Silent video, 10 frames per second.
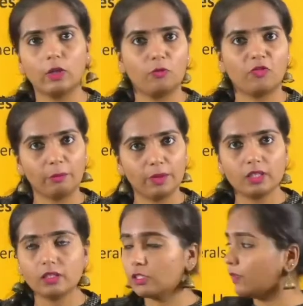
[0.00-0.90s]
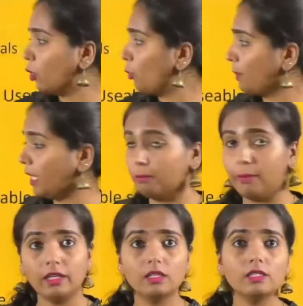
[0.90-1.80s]
From minerals we obtain
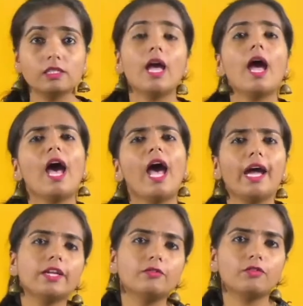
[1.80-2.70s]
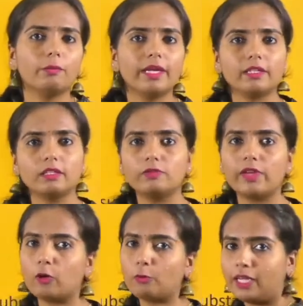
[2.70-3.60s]
metals, and from metals we
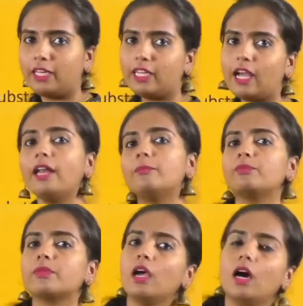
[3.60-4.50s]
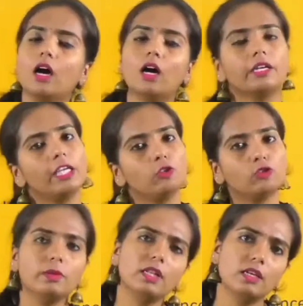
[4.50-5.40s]
are obtaining our
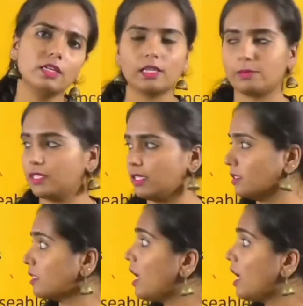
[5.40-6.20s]
reusable substances.